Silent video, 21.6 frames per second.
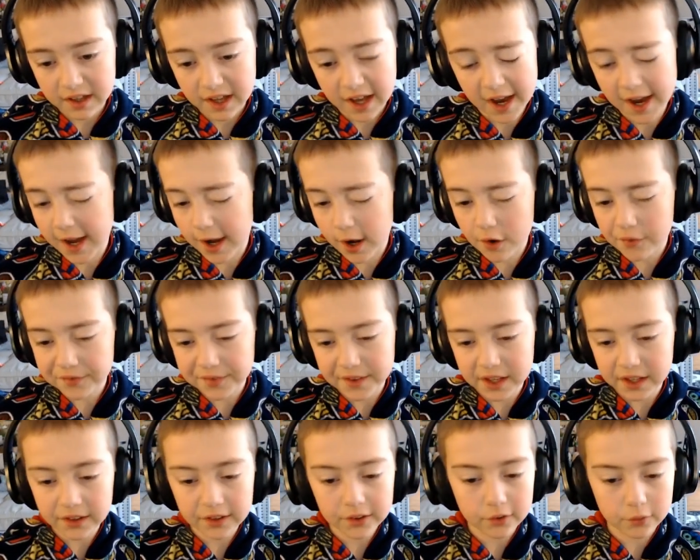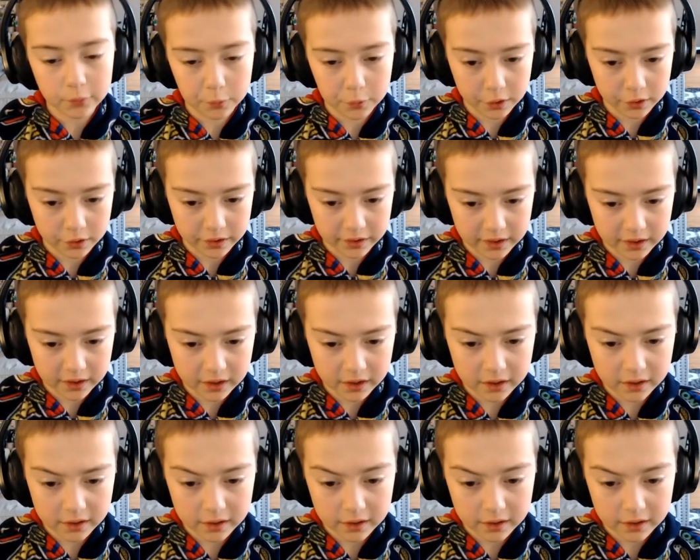I don't think it's worth it,